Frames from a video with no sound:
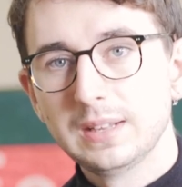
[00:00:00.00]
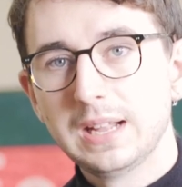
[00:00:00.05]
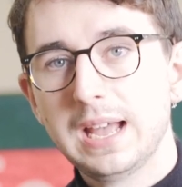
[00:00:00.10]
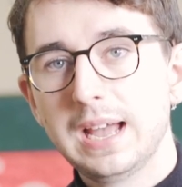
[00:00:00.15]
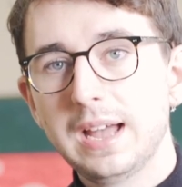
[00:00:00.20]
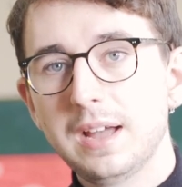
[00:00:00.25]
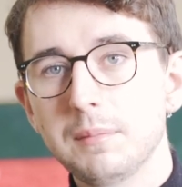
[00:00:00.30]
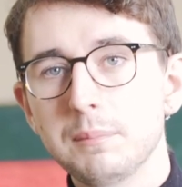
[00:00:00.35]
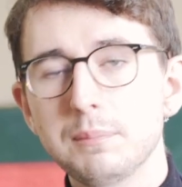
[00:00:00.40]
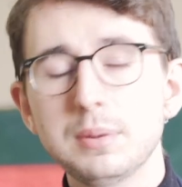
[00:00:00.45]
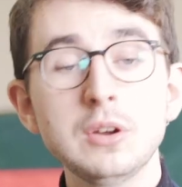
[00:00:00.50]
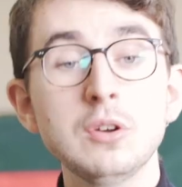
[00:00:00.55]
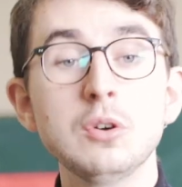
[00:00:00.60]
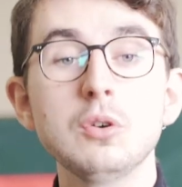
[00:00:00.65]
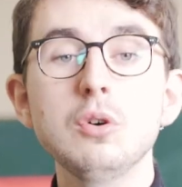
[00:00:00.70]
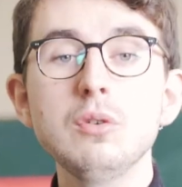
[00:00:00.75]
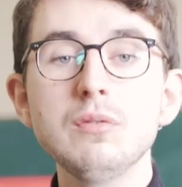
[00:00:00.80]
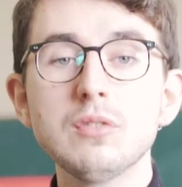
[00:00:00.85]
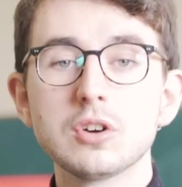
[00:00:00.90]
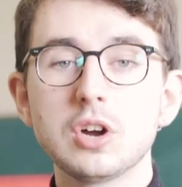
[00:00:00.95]
But
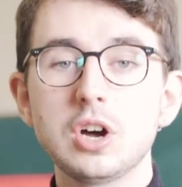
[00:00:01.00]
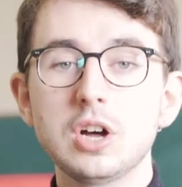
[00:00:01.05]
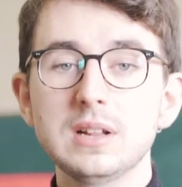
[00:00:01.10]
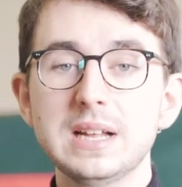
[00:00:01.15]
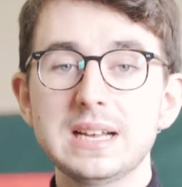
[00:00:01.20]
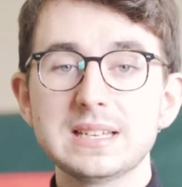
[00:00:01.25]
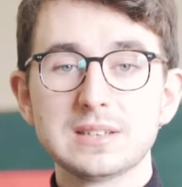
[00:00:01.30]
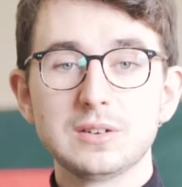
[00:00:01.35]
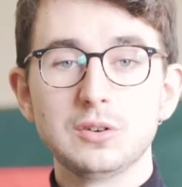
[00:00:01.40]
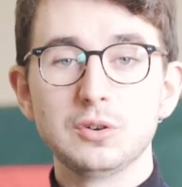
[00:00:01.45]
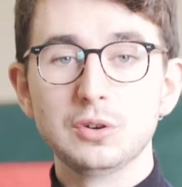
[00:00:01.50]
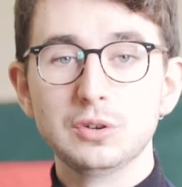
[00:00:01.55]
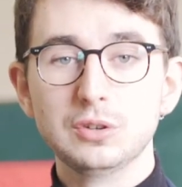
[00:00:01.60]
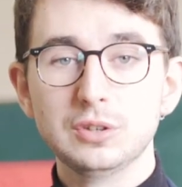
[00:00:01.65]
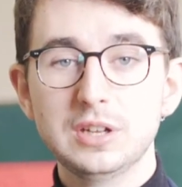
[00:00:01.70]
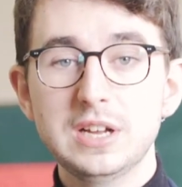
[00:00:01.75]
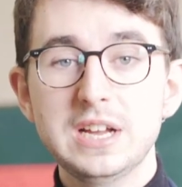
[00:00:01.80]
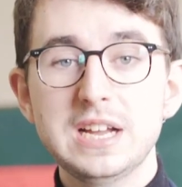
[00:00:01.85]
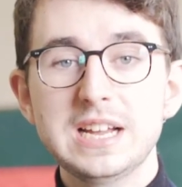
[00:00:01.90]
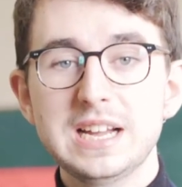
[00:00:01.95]
no, overall, as a
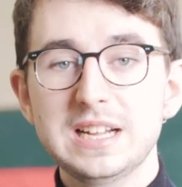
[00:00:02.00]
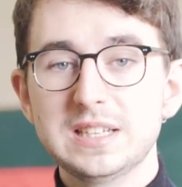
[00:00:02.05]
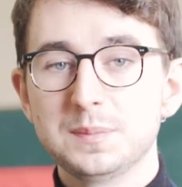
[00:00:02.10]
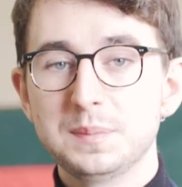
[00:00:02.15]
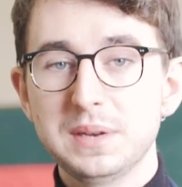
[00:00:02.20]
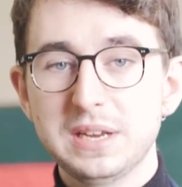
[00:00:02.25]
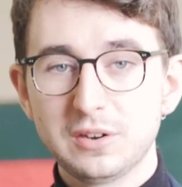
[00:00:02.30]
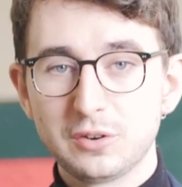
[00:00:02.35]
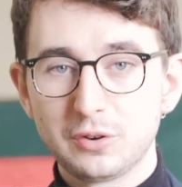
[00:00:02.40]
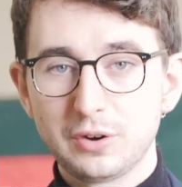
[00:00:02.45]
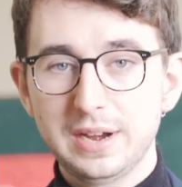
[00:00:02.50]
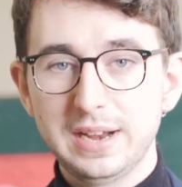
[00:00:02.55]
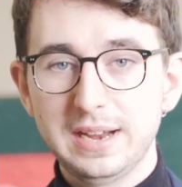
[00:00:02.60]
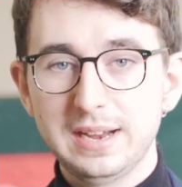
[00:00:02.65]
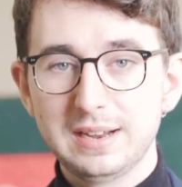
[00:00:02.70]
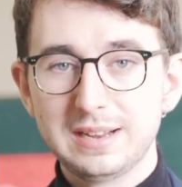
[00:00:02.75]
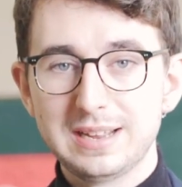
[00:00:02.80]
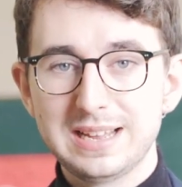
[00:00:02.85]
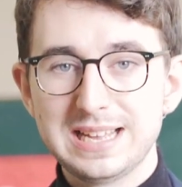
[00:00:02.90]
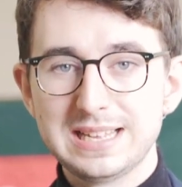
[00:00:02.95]
whole, it's been
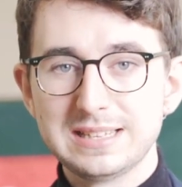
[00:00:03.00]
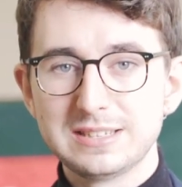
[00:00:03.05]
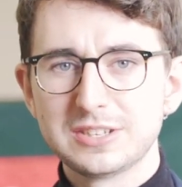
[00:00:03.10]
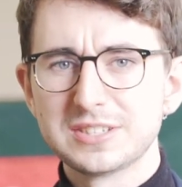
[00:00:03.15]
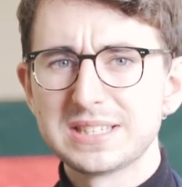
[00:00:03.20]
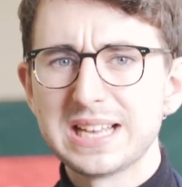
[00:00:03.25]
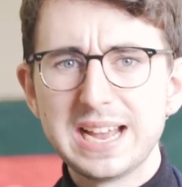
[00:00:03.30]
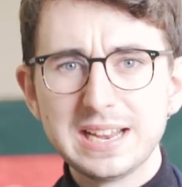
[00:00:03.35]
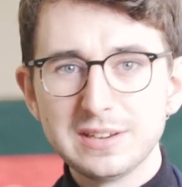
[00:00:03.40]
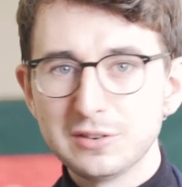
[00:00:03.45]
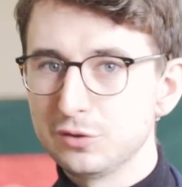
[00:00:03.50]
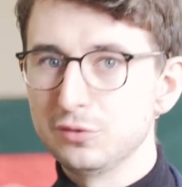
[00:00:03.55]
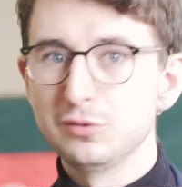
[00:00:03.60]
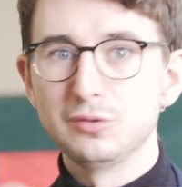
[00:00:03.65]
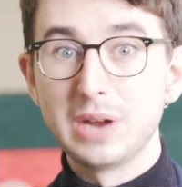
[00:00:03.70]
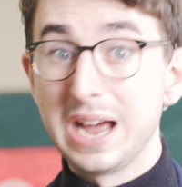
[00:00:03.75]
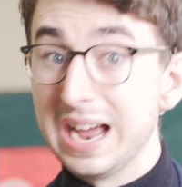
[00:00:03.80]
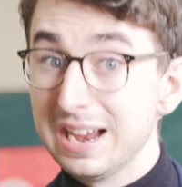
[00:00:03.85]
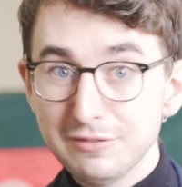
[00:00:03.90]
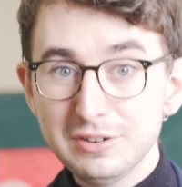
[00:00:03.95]
great, because I
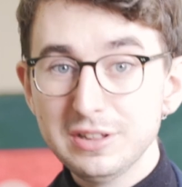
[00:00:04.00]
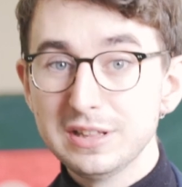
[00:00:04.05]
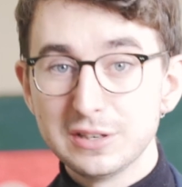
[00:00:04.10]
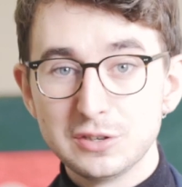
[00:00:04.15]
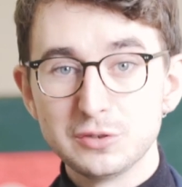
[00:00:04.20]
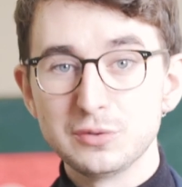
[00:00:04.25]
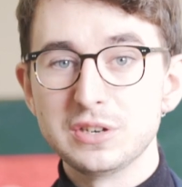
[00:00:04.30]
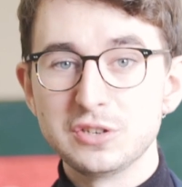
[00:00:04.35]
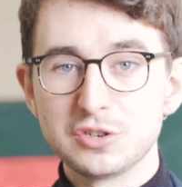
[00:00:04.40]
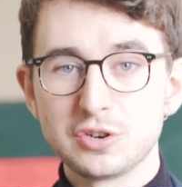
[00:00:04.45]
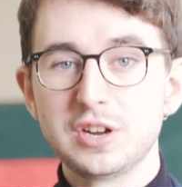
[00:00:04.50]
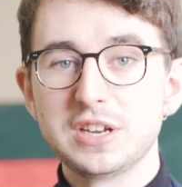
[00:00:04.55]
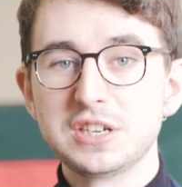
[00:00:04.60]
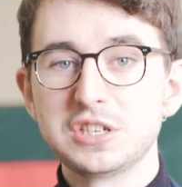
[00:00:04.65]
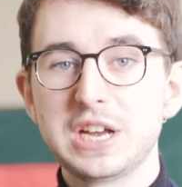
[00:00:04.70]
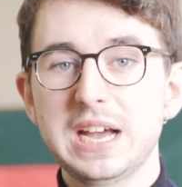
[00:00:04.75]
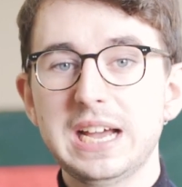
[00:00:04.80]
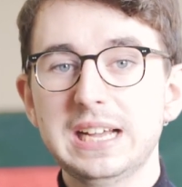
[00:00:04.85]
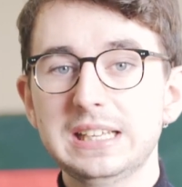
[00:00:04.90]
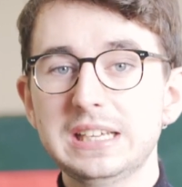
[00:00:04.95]
really do enjoy a
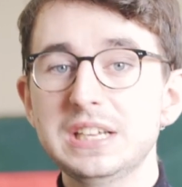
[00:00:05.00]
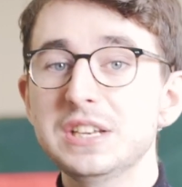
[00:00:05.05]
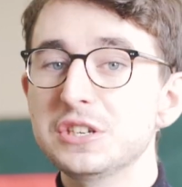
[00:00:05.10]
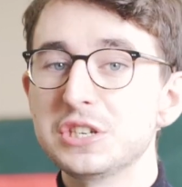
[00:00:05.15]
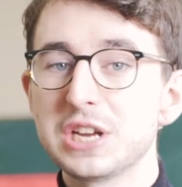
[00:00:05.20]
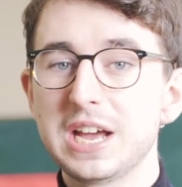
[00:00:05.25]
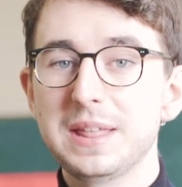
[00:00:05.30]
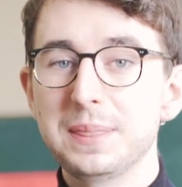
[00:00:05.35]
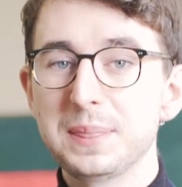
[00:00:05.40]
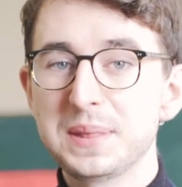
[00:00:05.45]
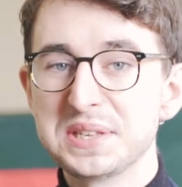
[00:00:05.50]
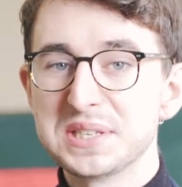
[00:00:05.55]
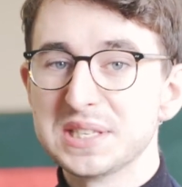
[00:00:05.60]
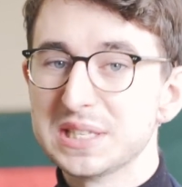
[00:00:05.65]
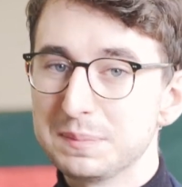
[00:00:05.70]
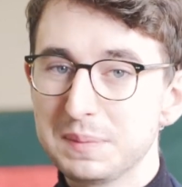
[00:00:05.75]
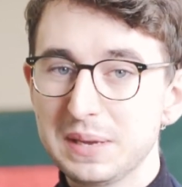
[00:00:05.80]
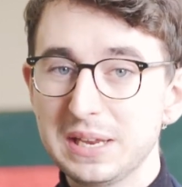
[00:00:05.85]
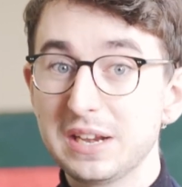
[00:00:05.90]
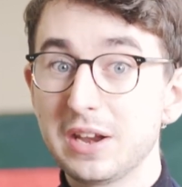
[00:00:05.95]
challenge, and this
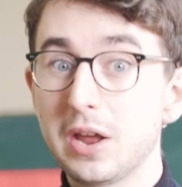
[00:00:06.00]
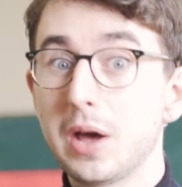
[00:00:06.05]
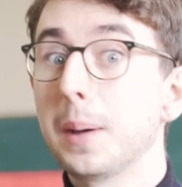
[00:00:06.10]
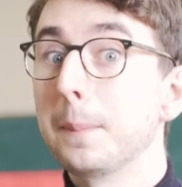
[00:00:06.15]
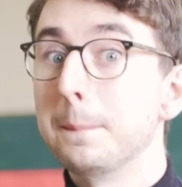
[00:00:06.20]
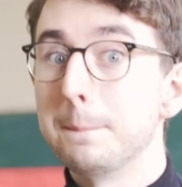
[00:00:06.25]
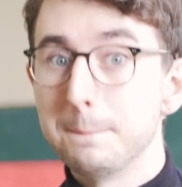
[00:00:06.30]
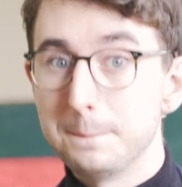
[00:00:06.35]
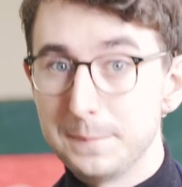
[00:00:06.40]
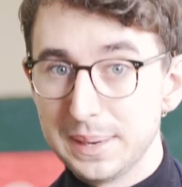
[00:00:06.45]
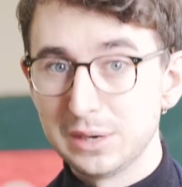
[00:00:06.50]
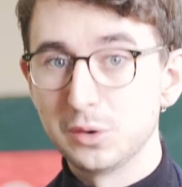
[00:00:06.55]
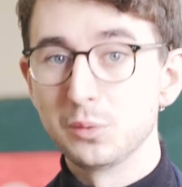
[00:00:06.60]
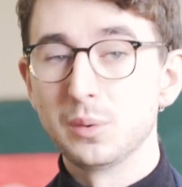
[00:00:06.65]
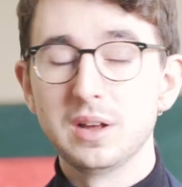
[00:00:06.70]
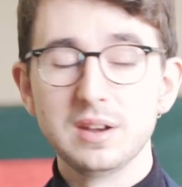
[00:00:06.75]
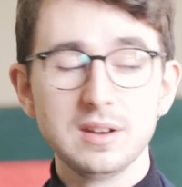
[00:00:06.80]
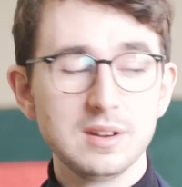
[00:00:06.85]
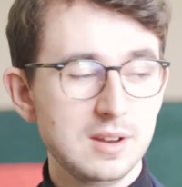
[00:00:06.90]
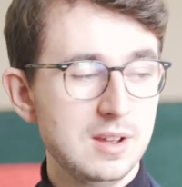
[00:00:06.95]
has been a big
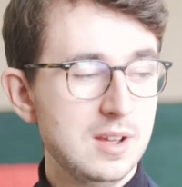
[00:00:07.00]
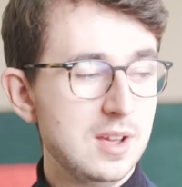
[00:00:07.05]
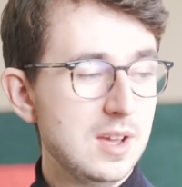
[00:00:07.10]
one.